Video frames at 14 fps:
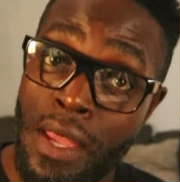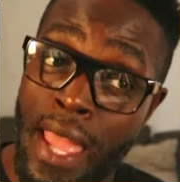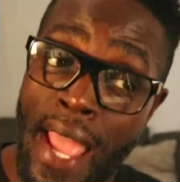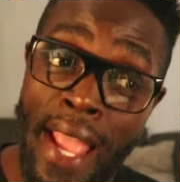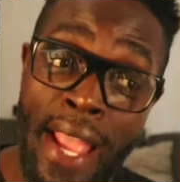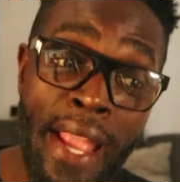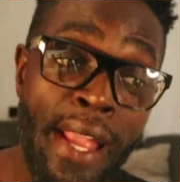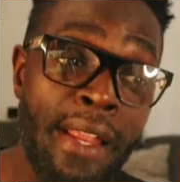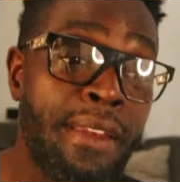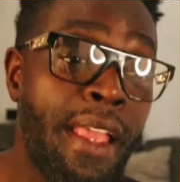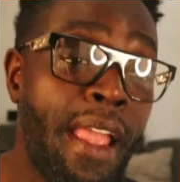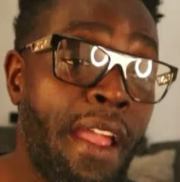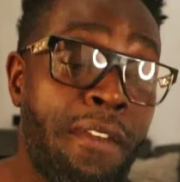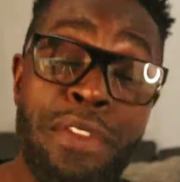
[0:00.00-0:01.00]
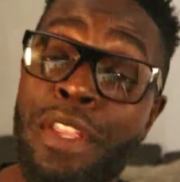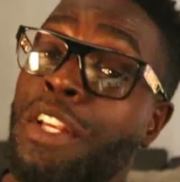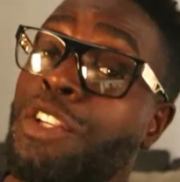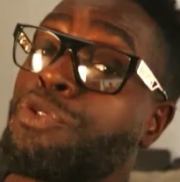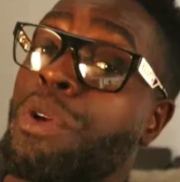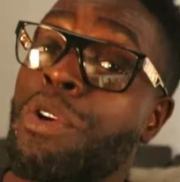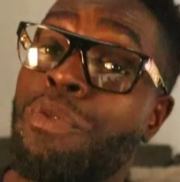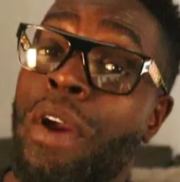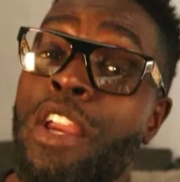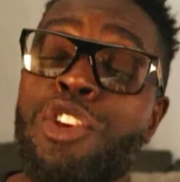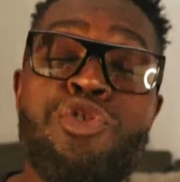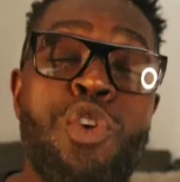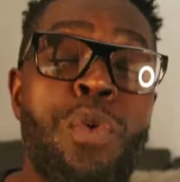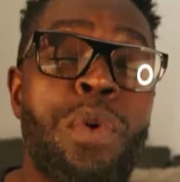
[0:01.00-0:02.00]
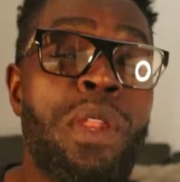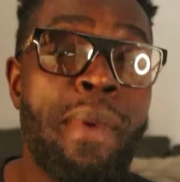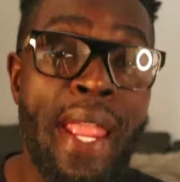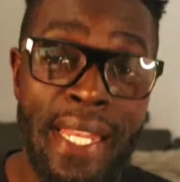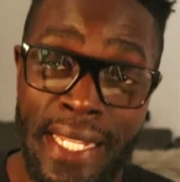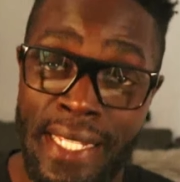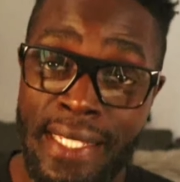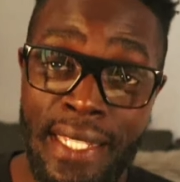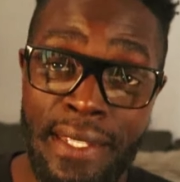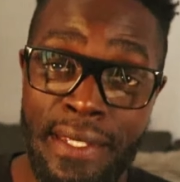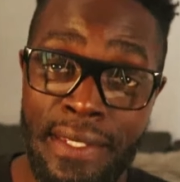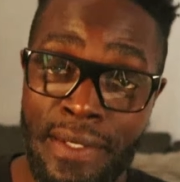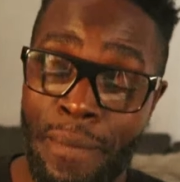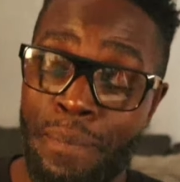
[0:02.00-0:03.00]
and everything is running right. You know what the maintenance is,